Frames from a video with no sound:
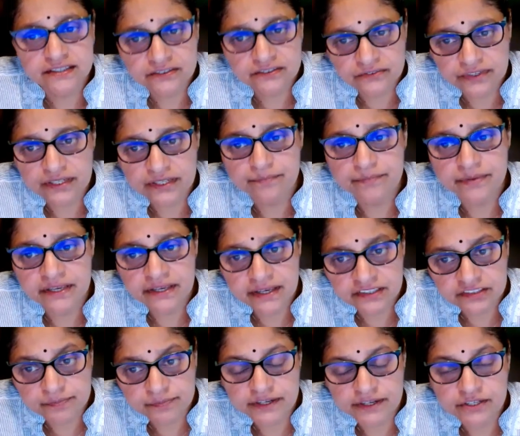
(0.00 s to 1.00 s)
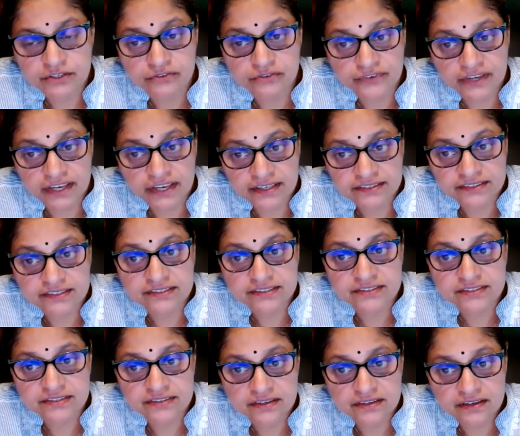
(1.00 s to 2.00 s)
there will be a spike of
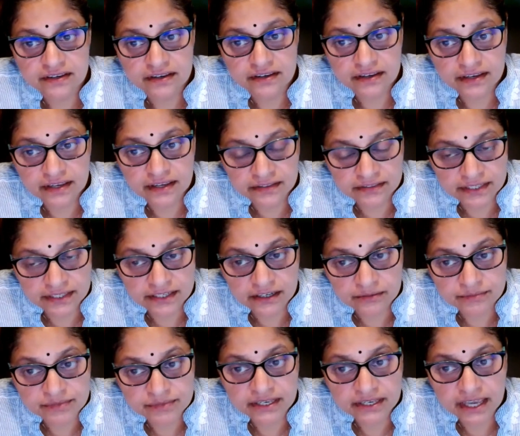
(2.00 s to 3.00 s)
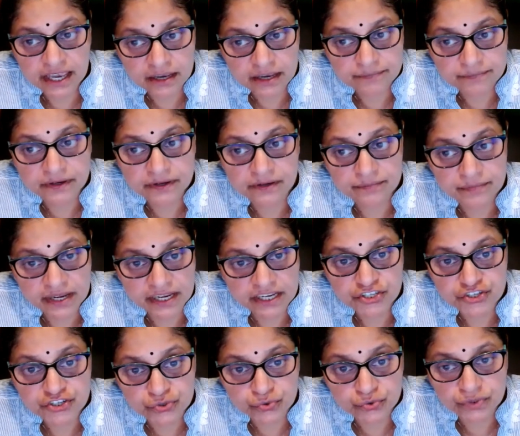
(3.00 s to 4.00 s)
cases in the coming April, May,
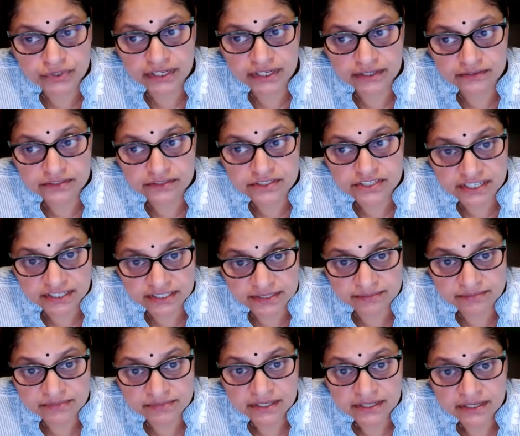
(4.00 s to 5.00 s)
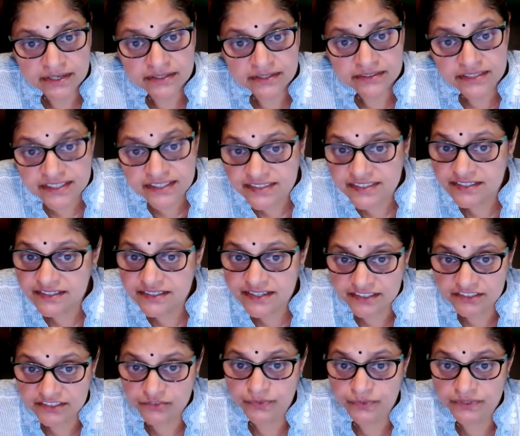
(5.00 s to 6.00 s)
June time this year
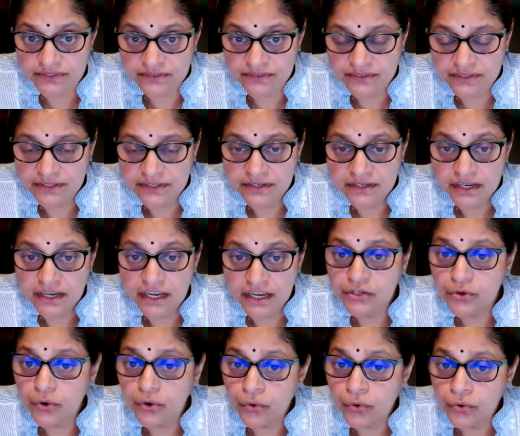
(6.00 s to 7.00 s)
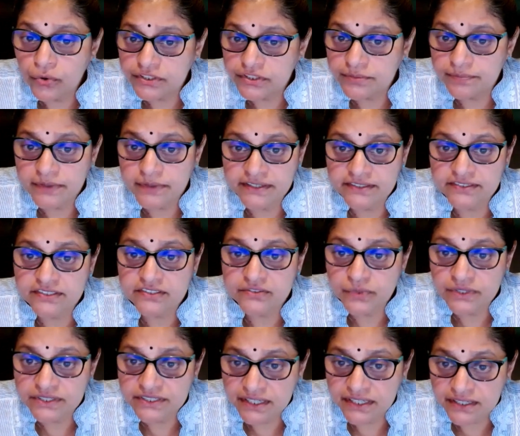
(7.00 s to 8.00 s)
as well, in all the places
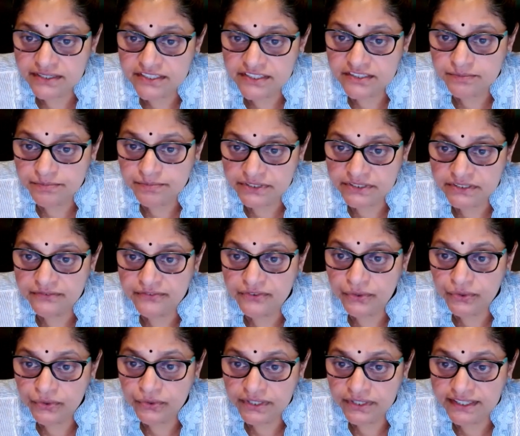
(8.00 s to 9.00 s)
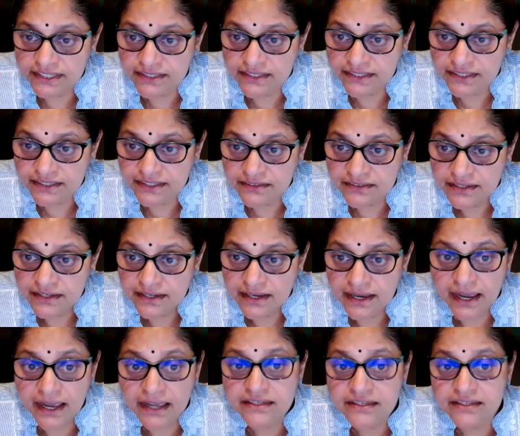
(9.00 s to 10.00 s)
where dung is burnt for Holi Dahan
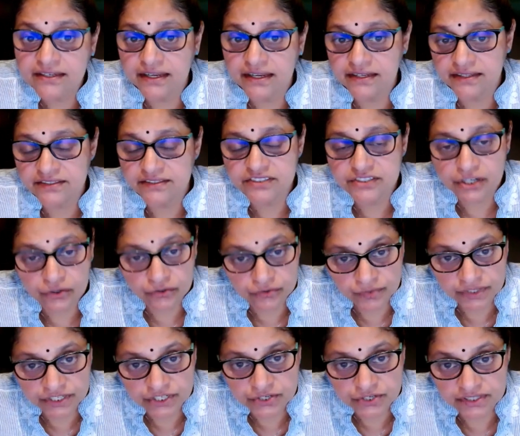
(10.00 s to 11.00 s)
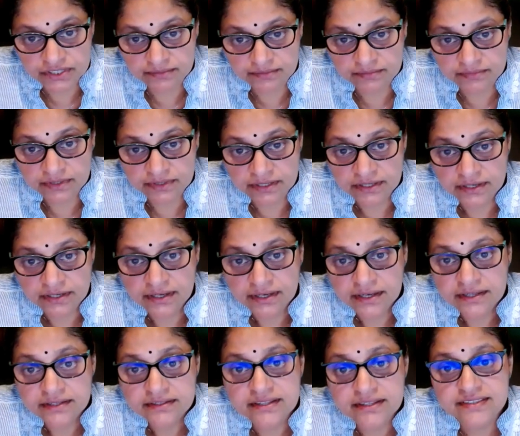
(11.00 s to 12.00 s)
and in areas downwind to them.
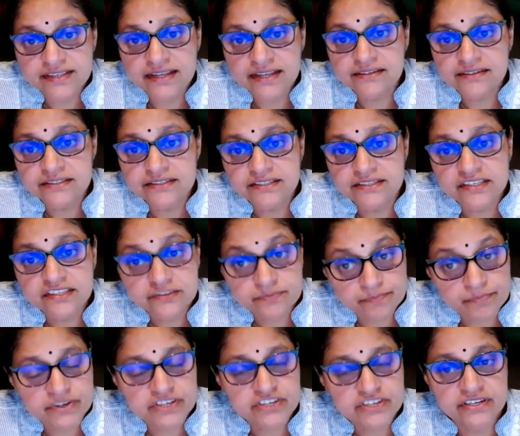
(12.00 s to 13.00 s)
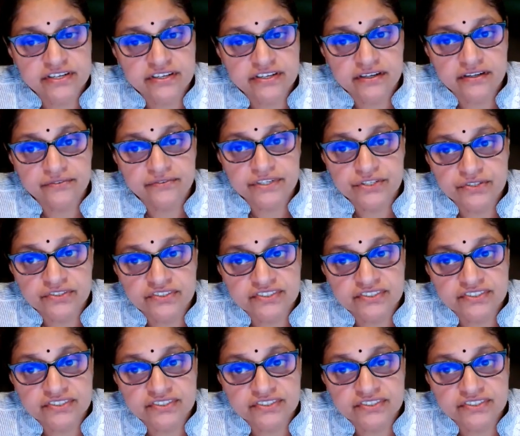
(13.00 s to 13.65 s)
This alert is especially relevant to